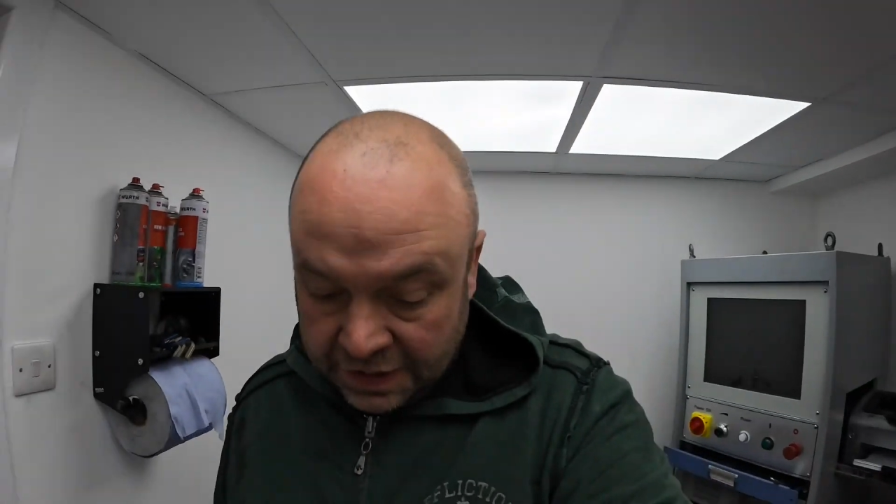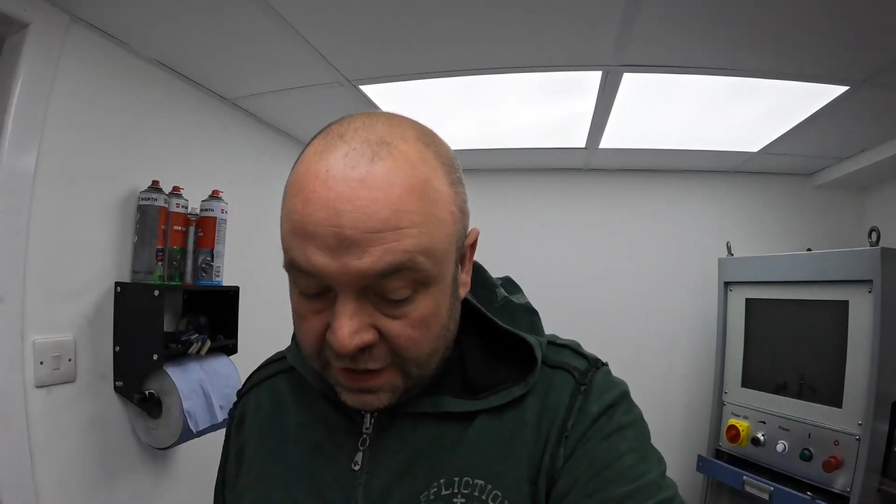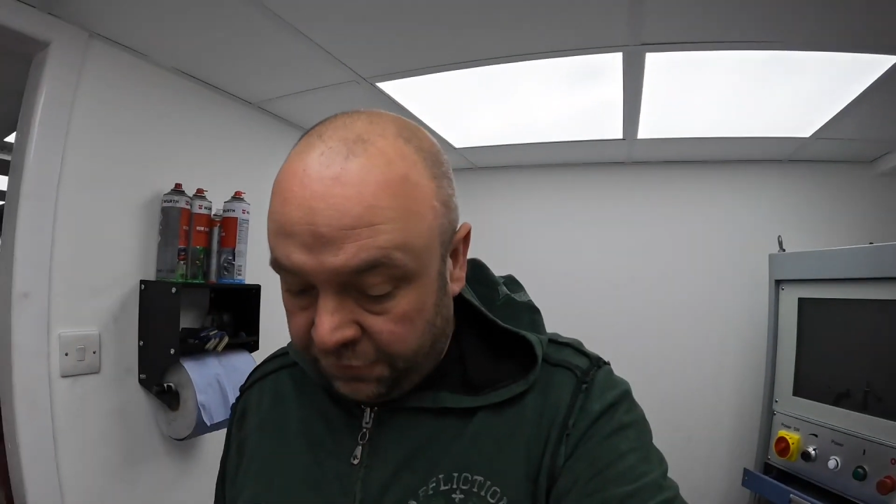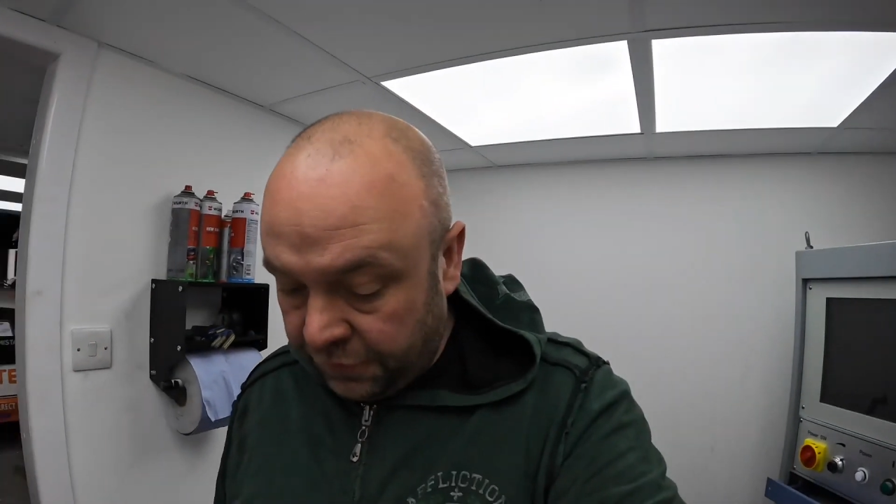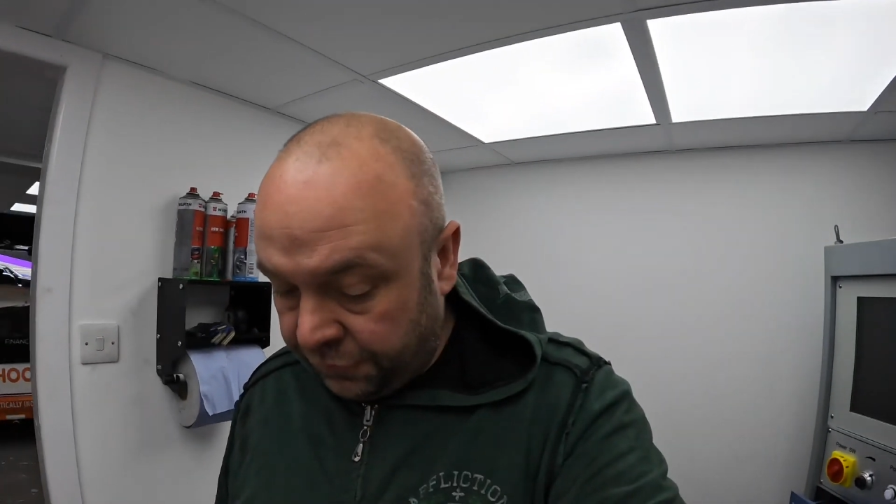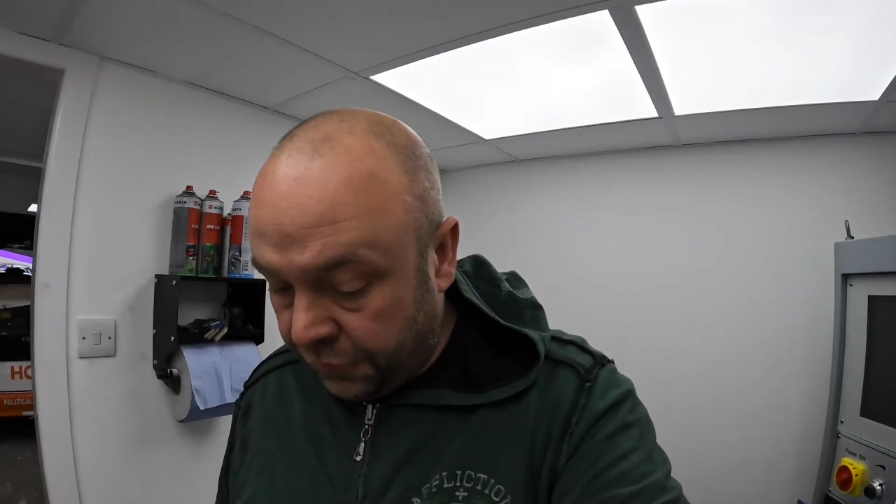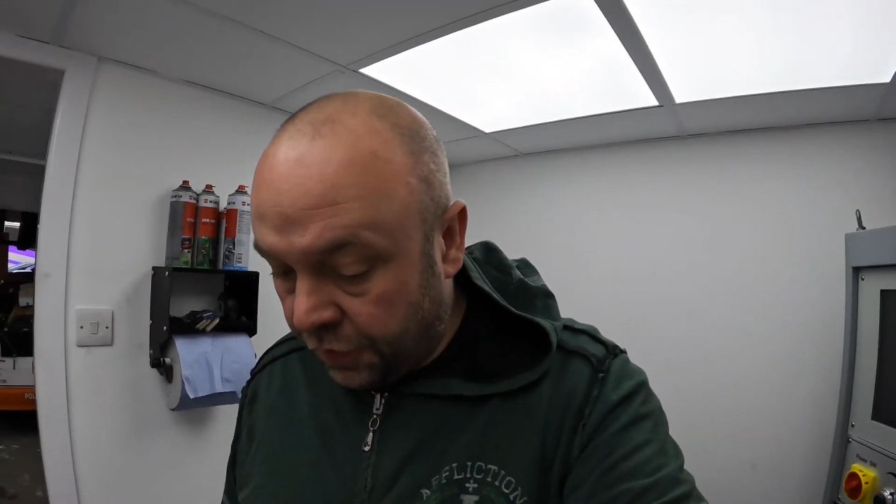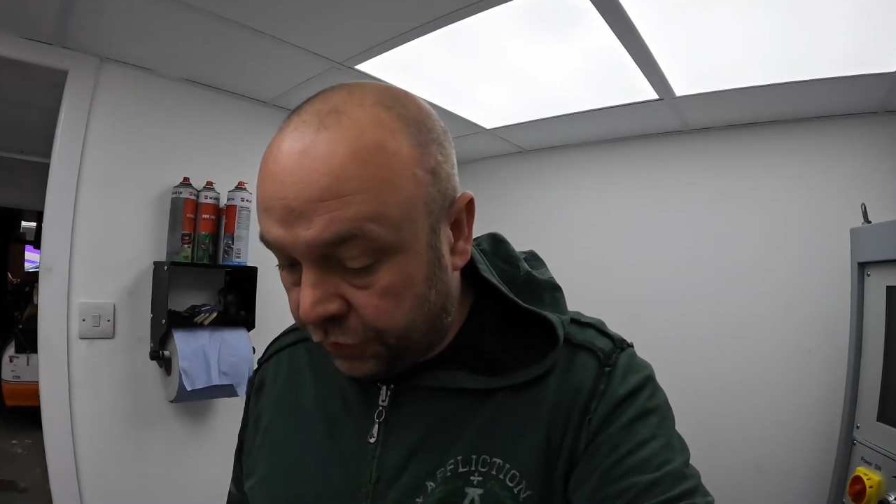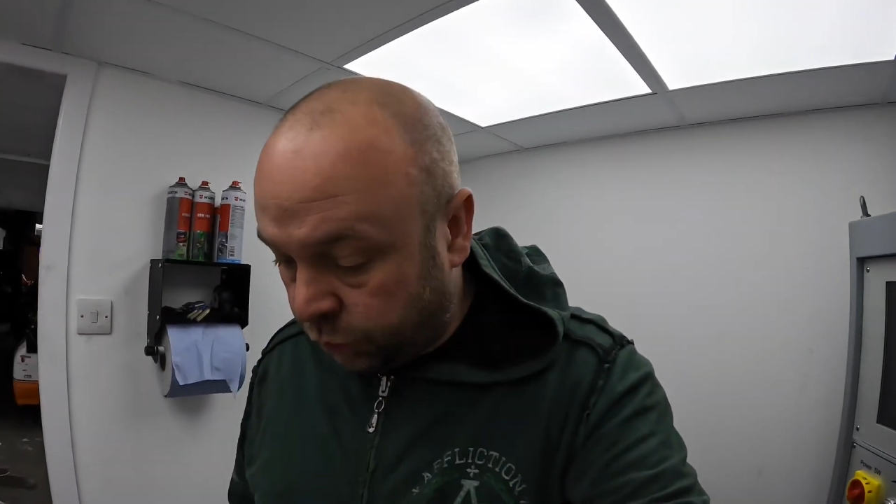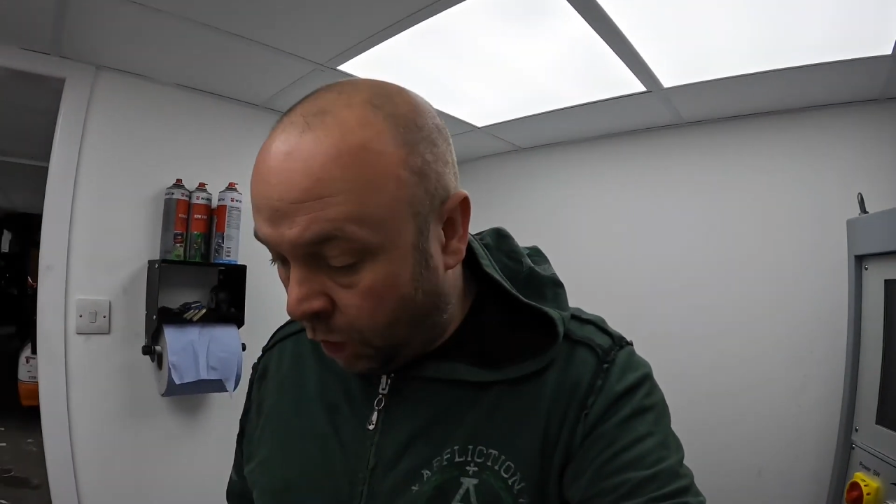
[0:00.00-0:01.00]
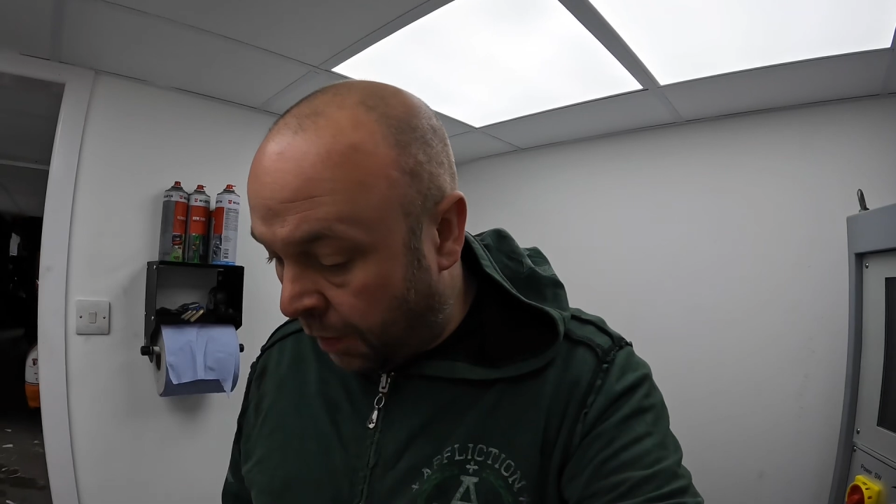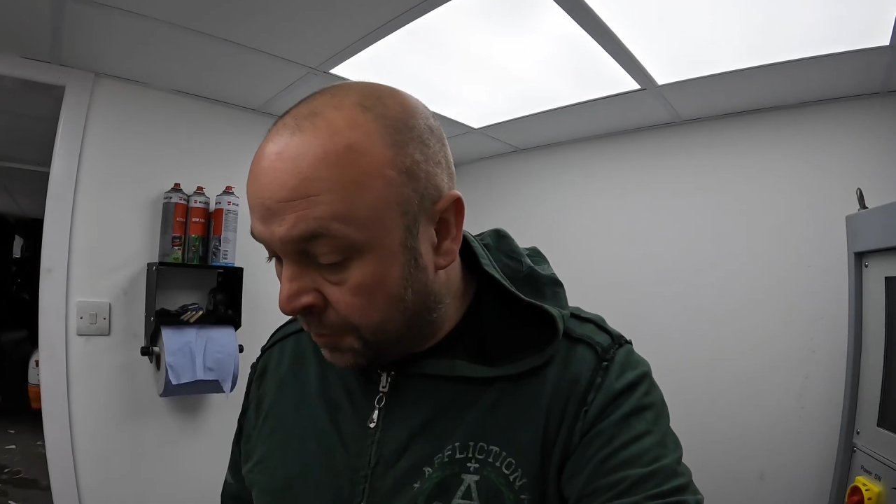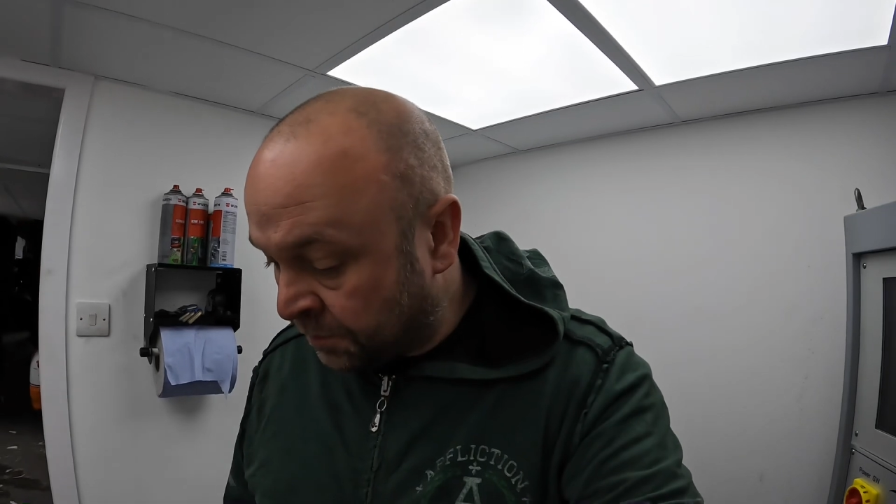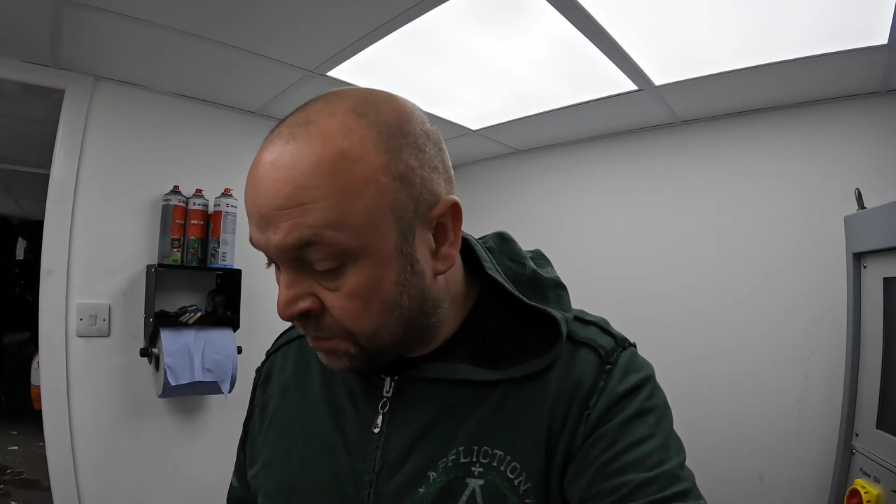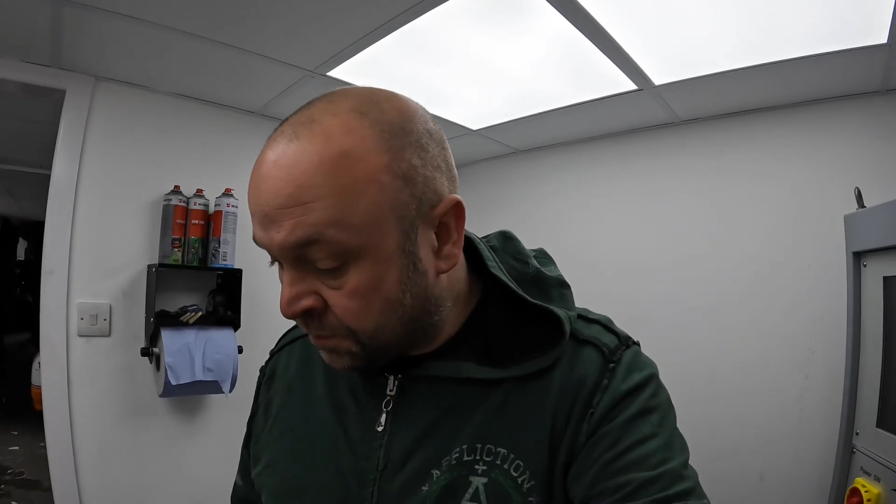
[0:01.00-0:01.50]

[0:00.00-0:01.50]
here for the first one.